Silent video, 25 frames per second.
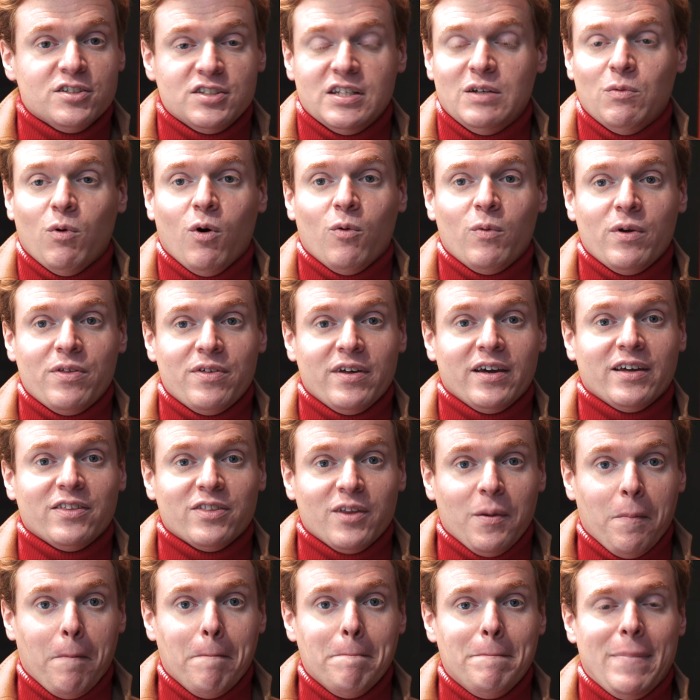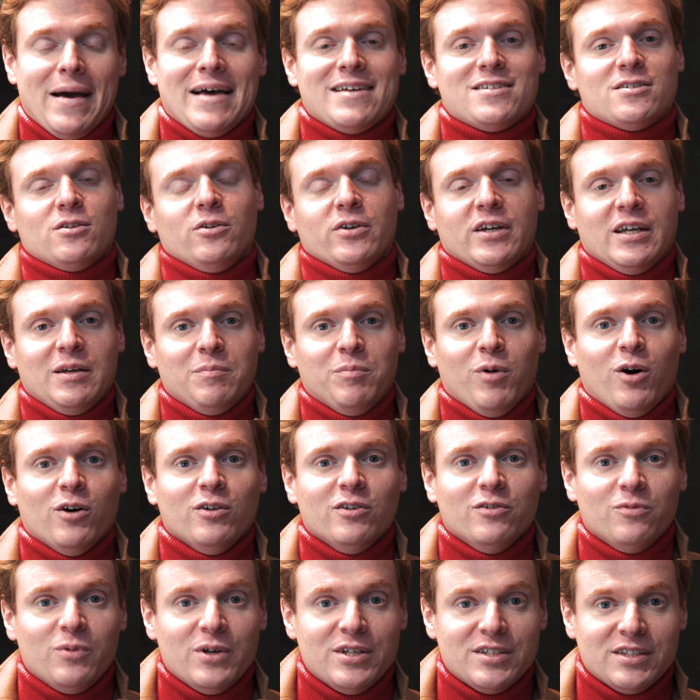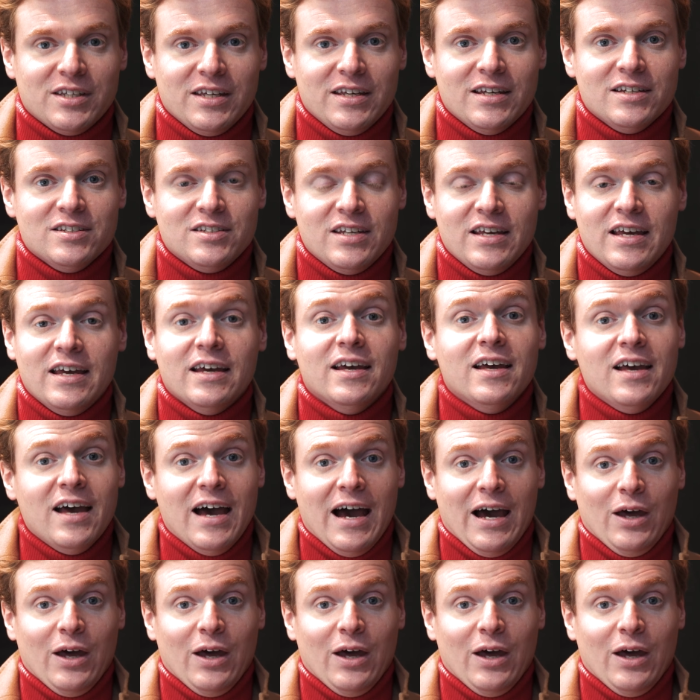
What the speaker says: see what we think the best looking bottle of whiskey is here,